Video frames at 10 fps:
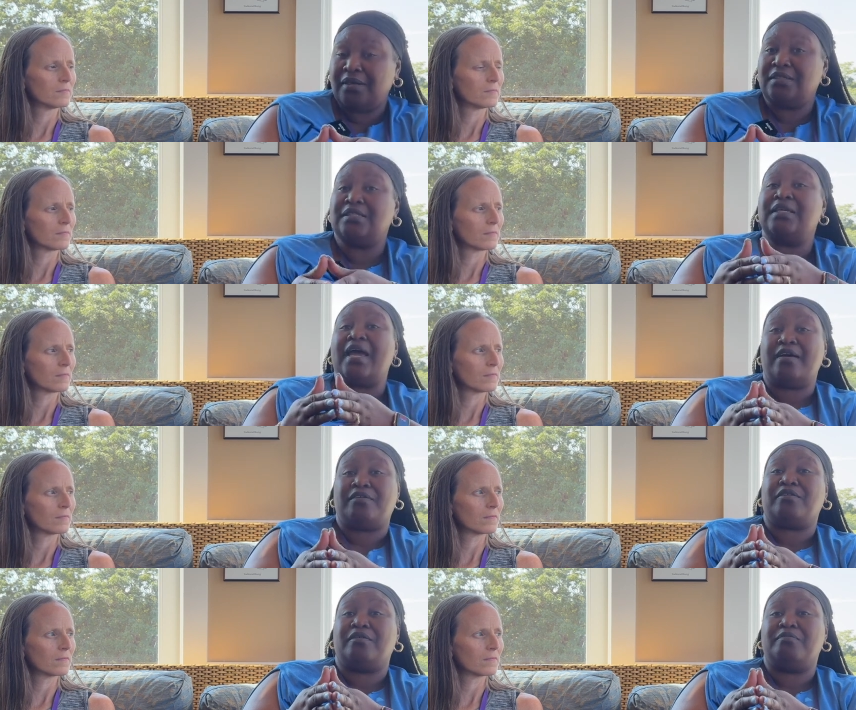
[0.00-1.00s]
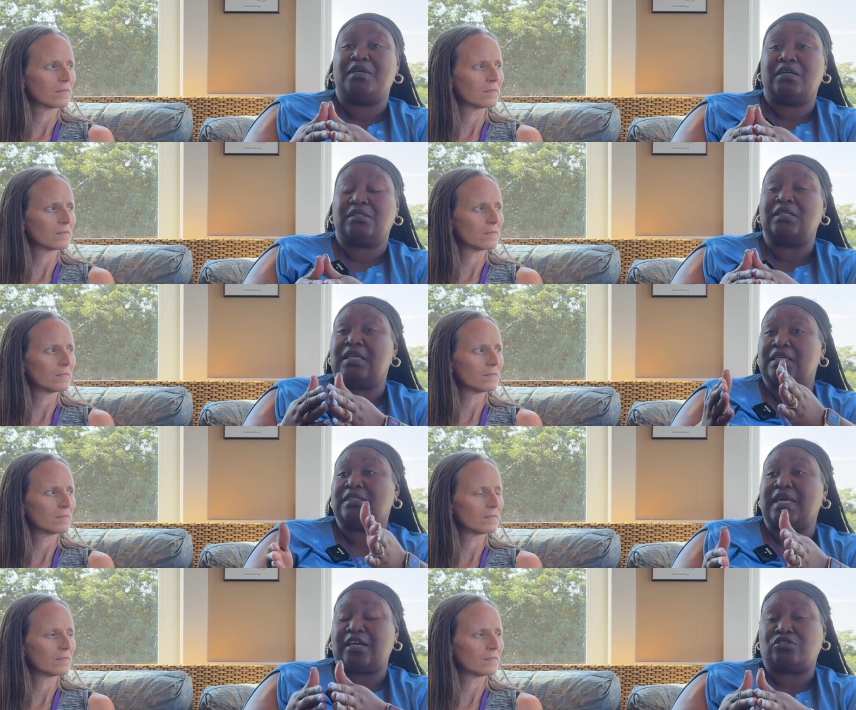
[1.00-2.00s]
Speaker 1: together because it
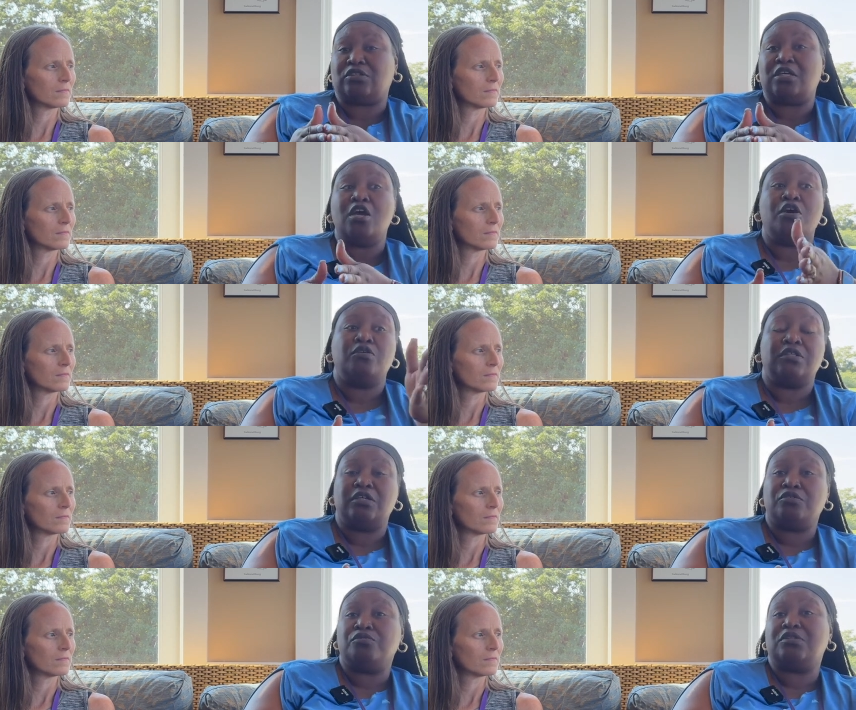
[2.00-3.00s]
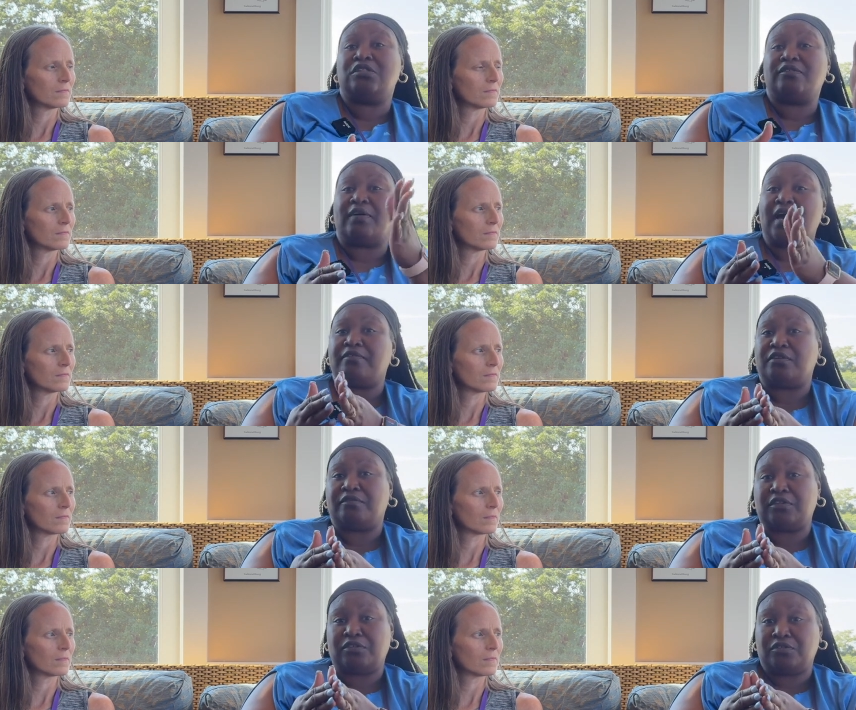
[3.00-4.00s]
is actually they're doing survivor
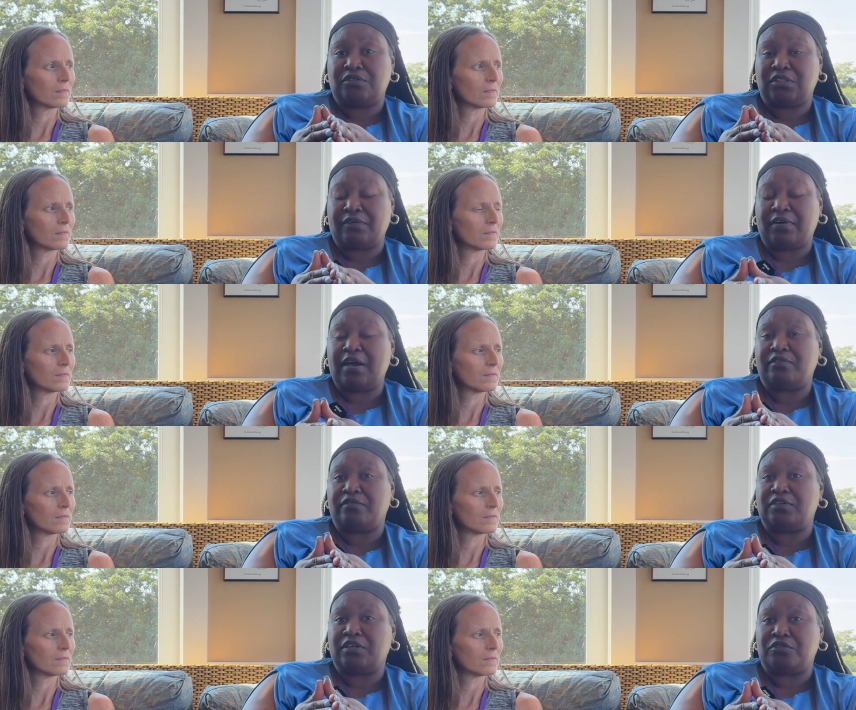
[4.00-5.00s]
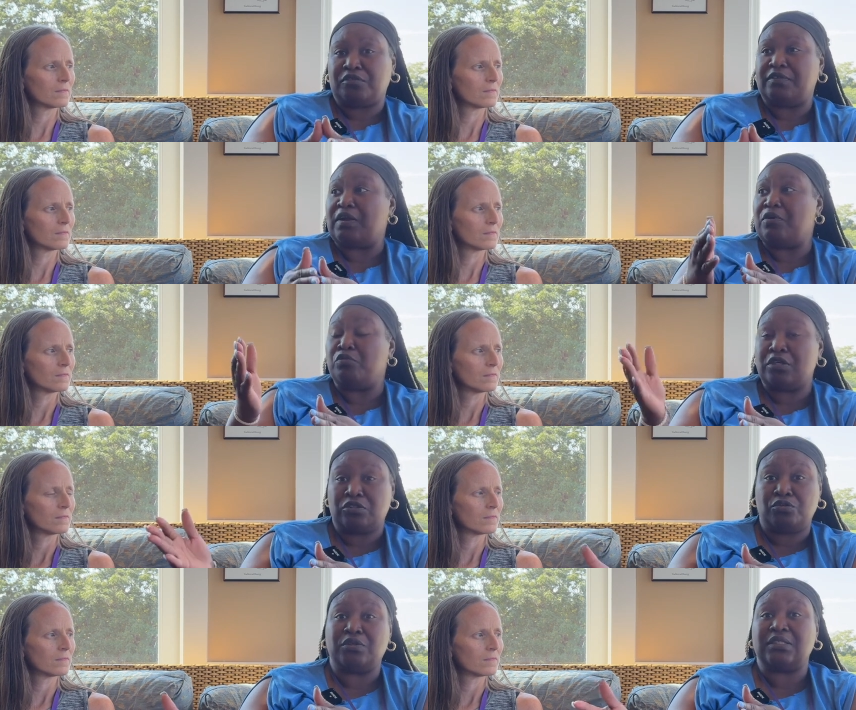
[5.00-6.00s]
of their survivor of their grief and we're
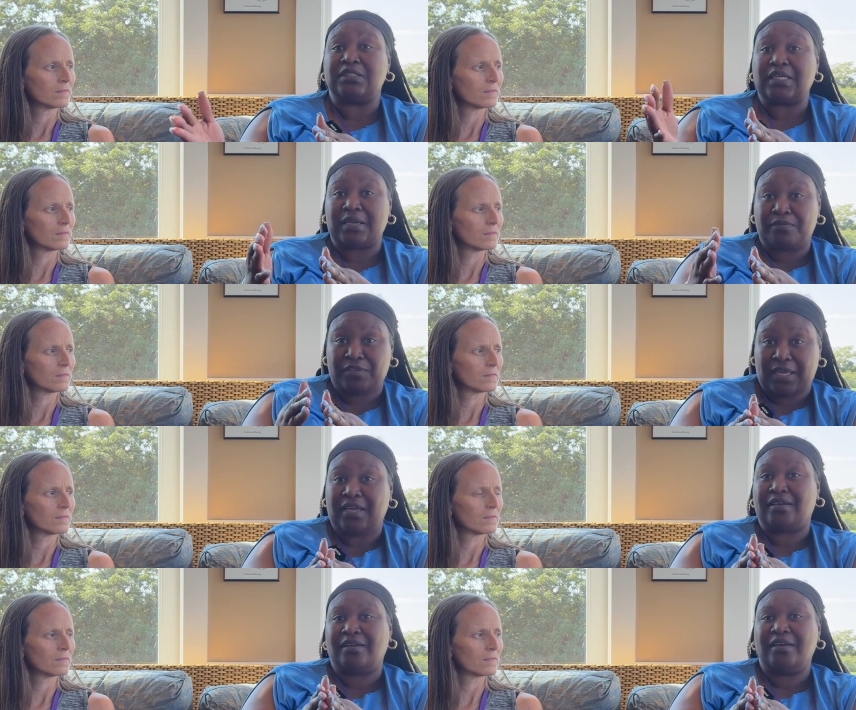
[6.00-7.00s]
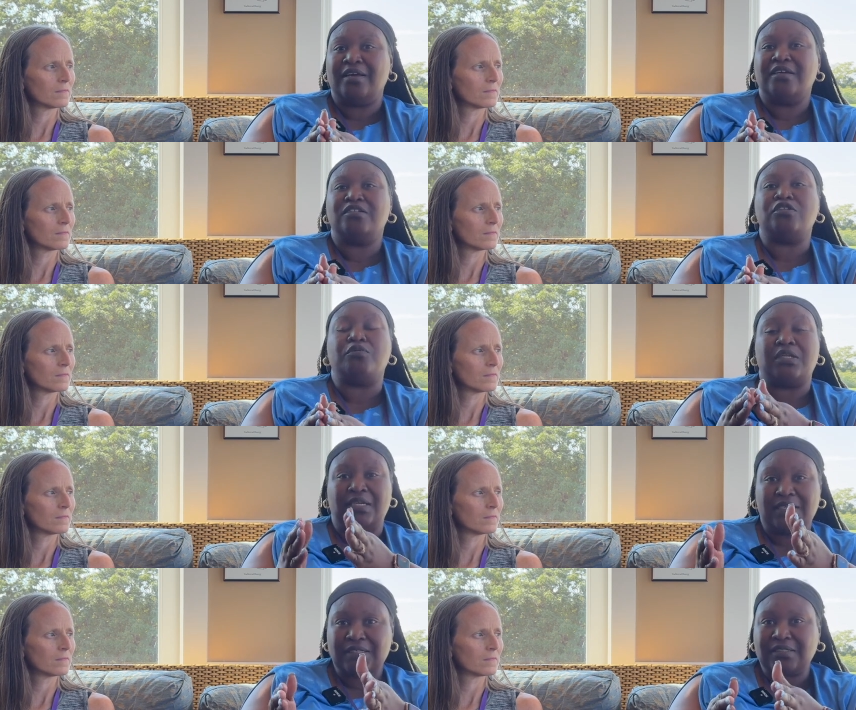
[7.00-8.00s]
doing the same thing so it
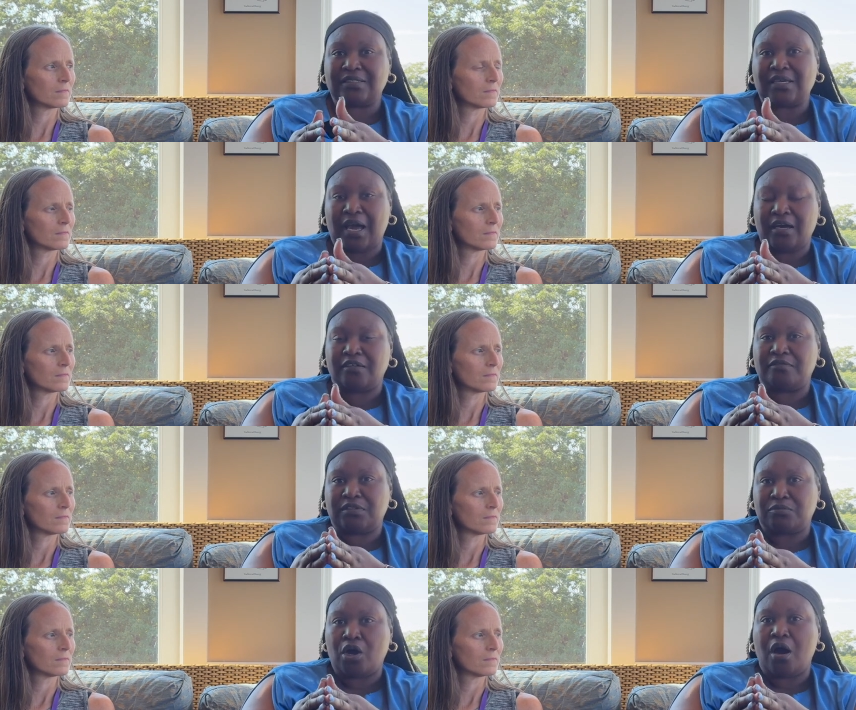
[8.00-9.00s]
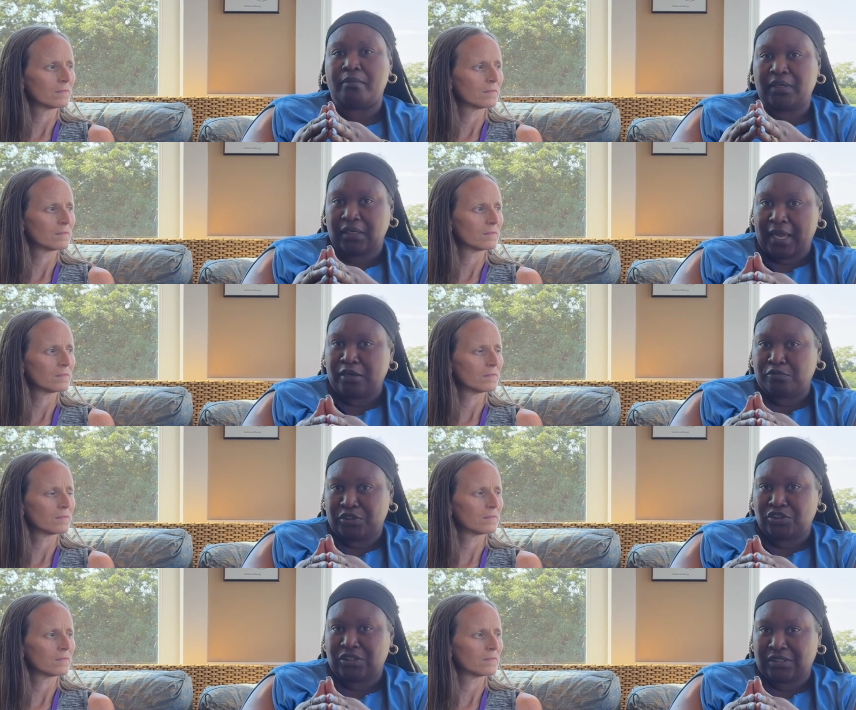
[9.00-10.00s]
is kind of some common
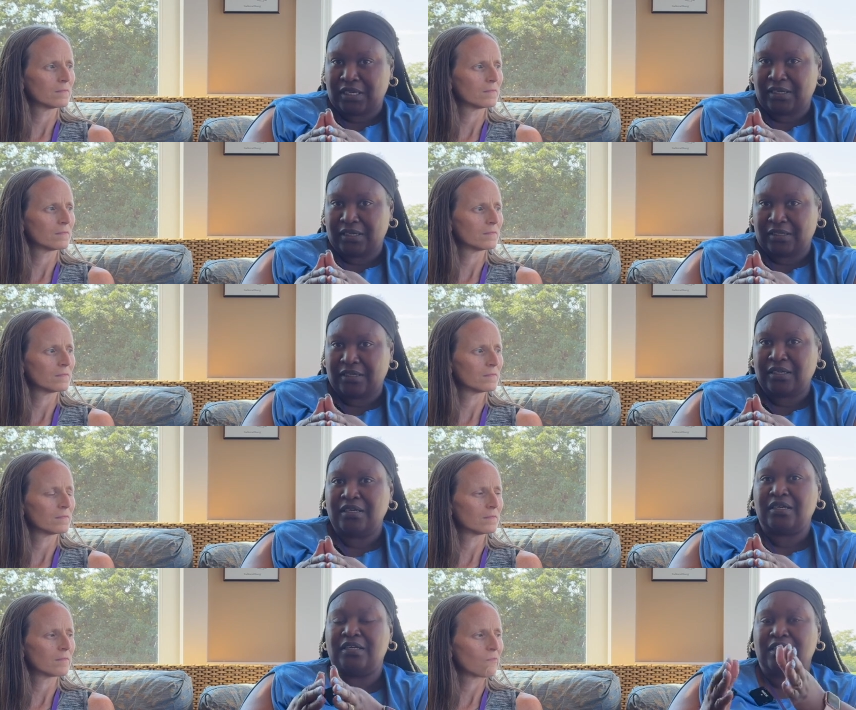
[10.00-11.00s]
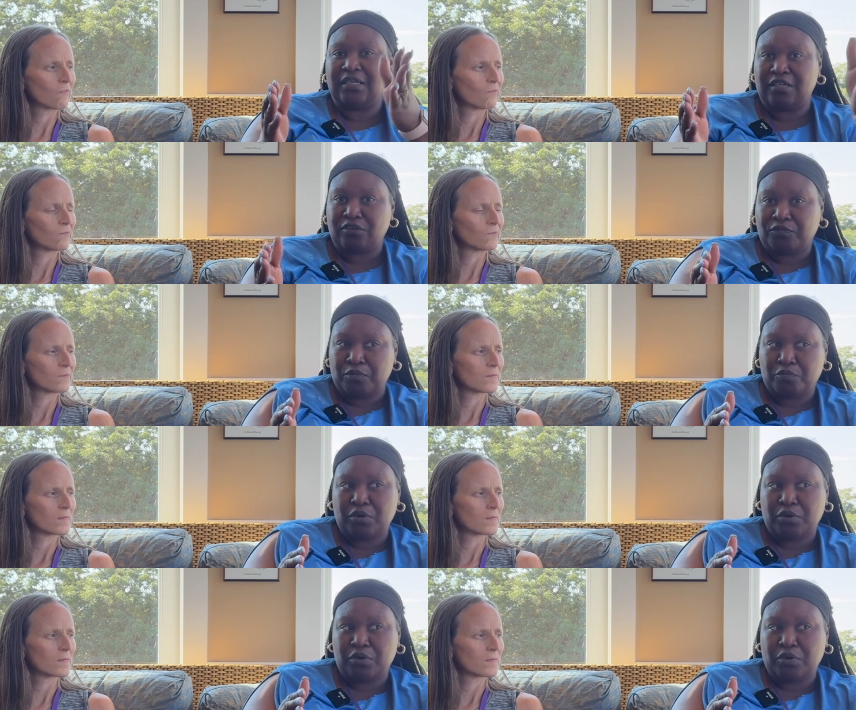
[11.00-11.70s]
language that they can hear from